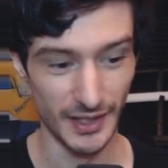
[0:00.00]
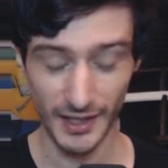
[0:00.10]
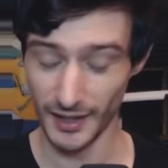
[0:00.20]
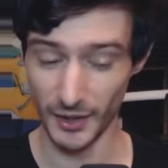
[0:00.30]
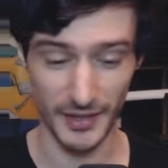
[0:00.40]

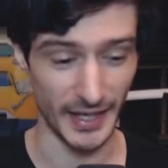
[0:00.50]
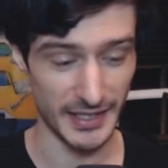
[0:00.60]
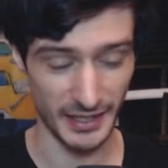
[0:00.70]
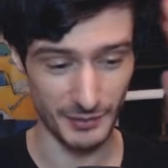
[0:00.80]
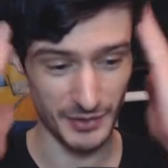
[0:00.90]
Okay, I
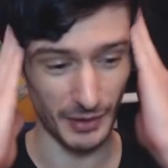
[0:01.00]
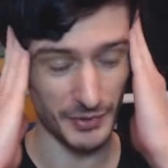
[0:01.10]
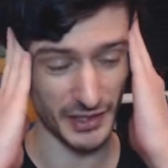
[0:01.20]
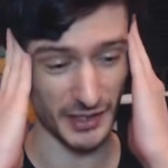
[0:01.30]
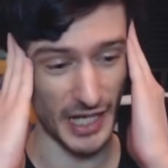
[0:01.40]
said I
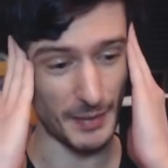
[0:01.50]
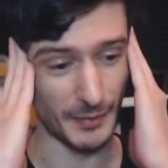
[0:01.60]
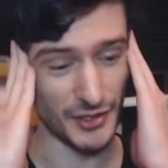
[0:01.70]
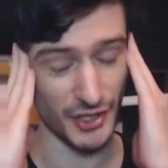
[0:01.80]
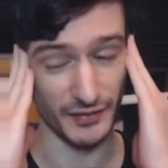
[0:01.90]
wasn't going to comment
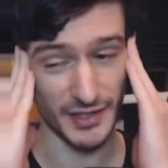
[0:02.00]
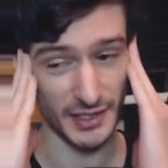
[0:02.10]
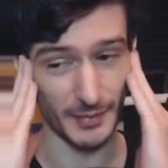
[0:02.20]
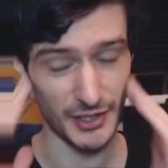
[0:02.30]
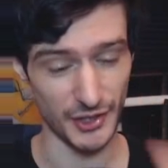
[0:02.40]
much on this, and
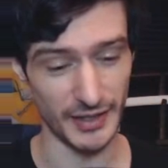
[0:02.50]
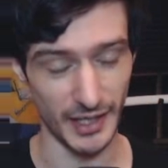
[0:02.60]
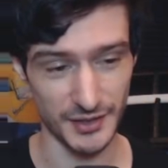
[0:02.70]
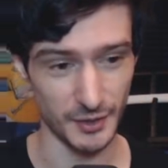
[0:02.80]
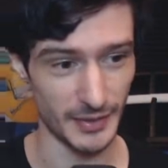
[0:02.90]
I'm going to try
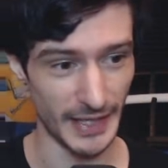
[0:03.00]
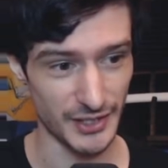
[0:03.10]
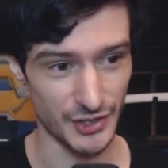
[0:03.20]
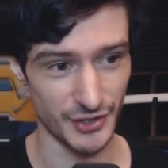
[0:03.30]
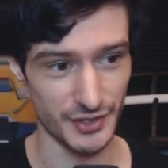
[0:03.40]
not to, but that's
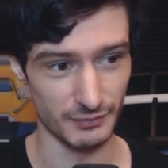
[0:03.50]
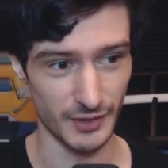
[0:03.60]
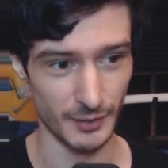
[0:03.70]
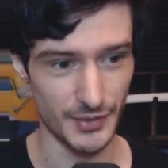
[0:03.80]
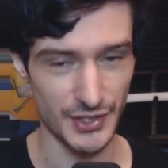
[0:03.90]
just
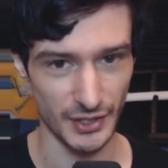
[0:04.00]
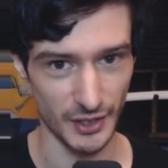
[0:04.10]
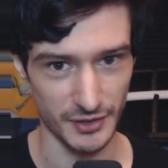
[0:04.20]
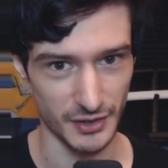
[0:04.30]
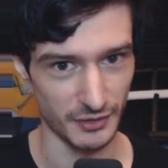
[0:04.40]

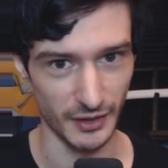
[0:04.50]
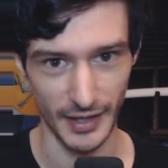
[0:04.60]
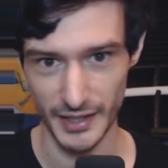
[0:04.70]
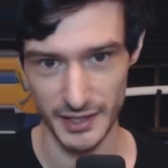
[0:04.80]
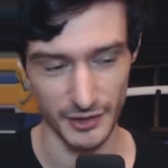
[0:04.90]
absurd. You don't know
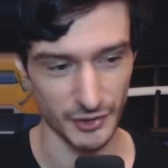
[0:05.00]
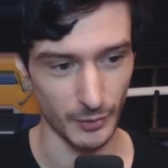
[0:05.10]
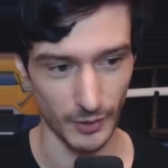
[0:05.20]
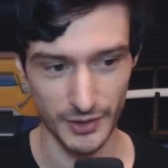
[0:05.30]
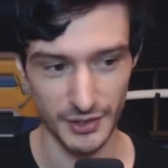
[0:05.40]
how this industry
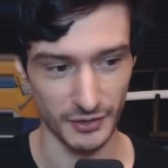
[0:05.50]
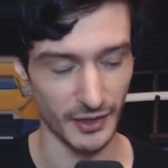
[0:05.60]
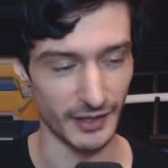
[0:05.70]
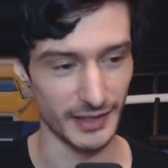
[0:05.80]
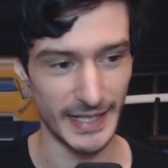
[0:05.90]
works. You don't know
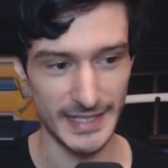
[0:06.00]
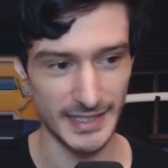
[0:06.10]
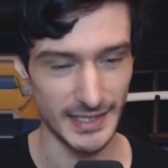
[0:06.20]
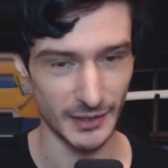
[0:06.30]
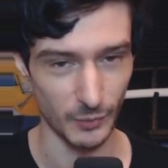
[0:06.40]
how
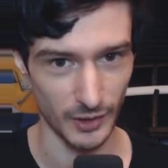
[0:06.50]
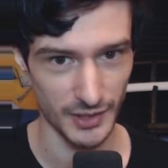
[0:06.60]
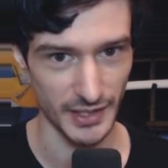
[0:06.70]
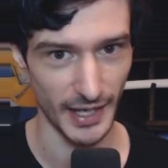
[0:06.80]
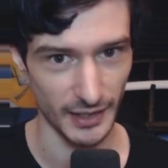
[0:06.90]
licensing
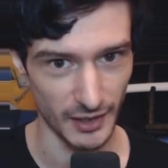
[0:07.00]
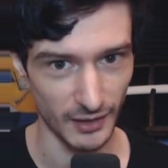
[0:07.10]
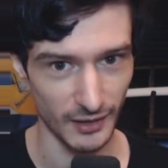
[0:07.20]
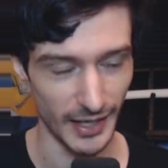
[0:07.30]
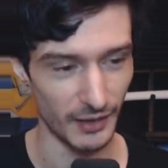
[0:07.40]
works at
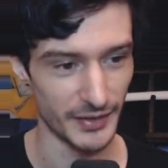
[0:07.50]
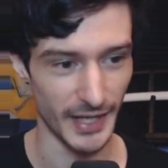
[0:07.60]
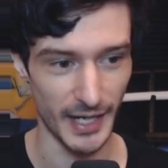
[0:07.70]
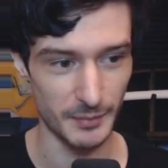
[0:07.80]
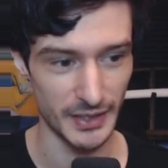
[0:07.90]
all, how the
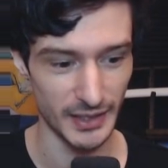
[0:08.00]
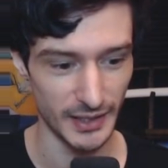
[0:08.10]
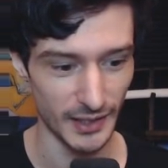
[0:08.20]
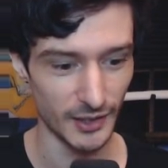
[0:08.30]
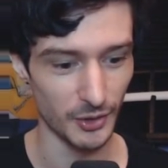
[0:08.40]
IP
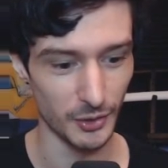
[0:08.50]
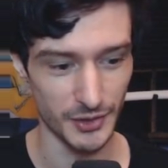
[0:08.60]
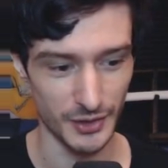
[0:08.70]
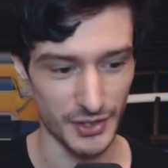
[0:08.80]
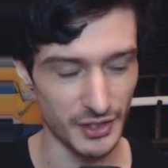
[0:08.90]

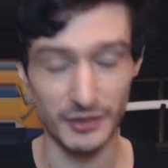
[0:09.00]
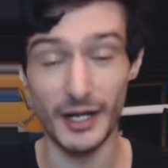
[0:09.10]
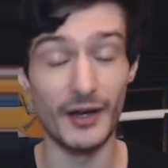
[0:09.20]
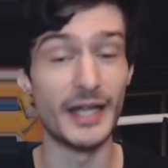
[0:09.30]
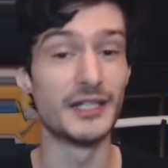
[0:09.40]
holders... You don't know
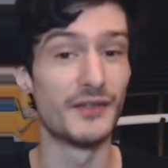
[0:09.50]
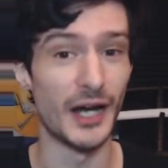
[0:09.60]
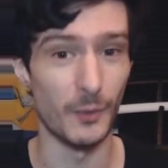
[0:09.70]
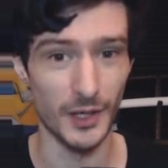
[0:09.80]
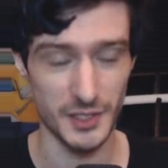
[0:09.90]
how any of
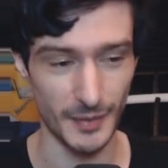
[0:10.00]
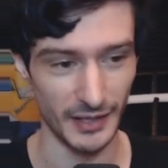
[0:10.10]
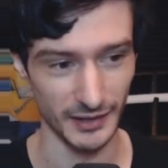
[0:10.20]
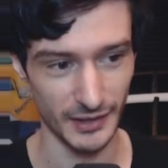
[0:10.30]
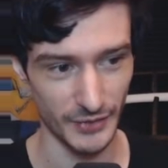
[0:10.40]
that works,
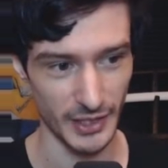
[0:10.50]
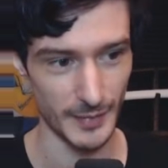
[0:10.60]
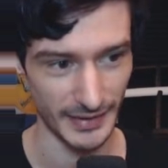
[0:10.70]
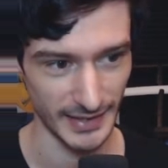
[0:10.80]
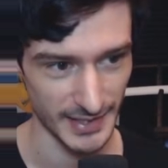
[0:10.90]
apparently, if you're going to
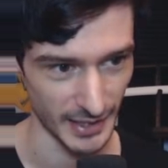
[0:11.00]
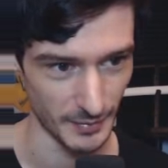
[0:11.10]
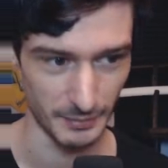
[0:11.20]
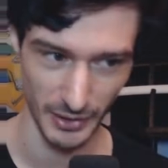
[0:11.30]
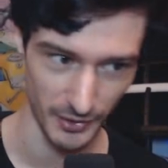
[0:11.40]
make that
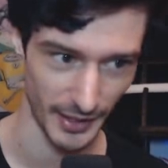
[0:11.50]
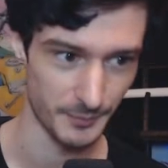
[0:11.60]
statement, but okay.